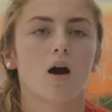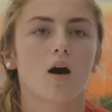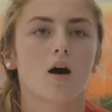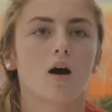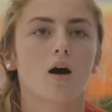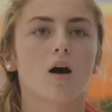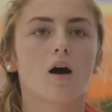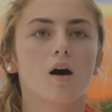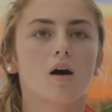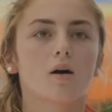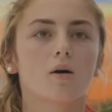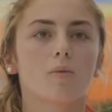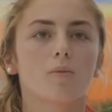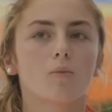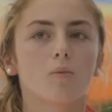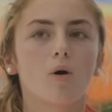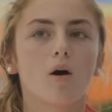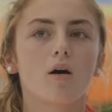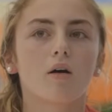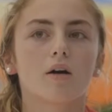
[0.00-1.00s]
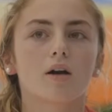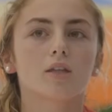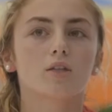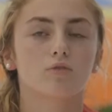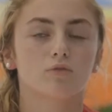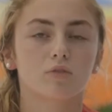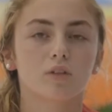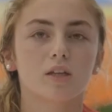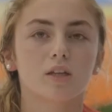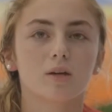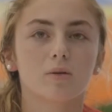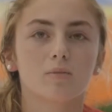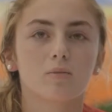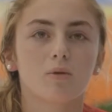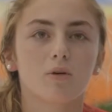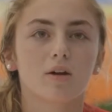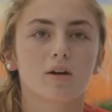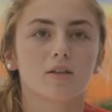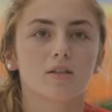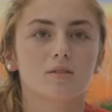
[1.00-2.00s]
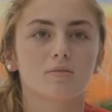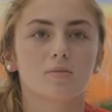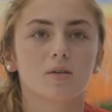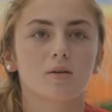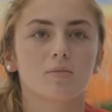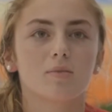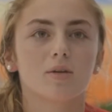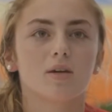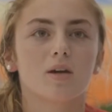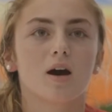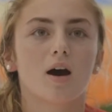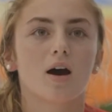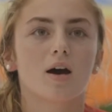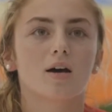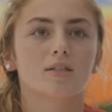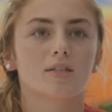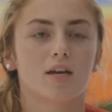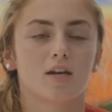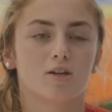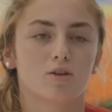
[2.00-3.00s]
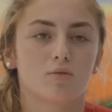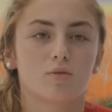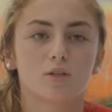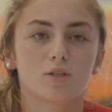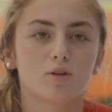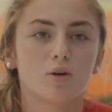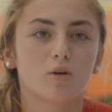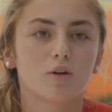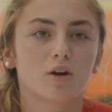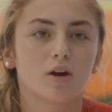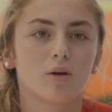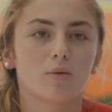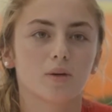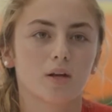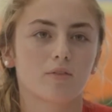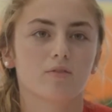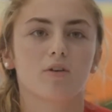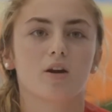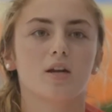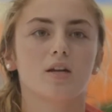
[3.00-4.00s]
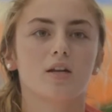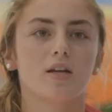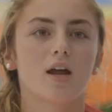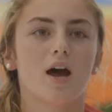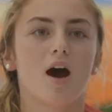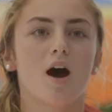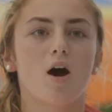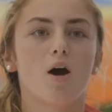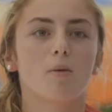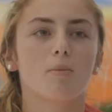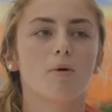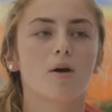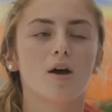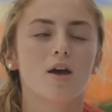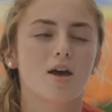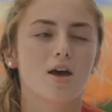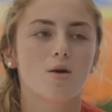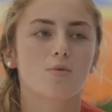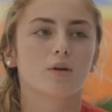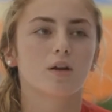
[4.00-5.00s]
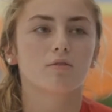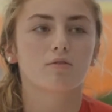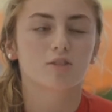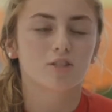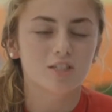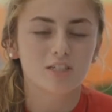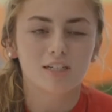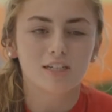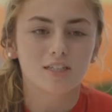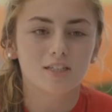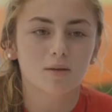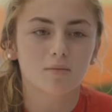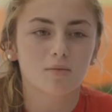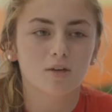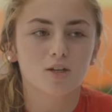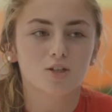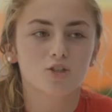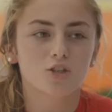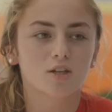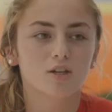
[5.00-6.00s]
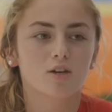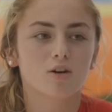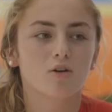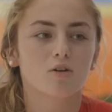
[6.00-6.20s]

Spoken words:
Well, it's really important to me because I can always go to her whenever I need help. Whenever she needs something, she can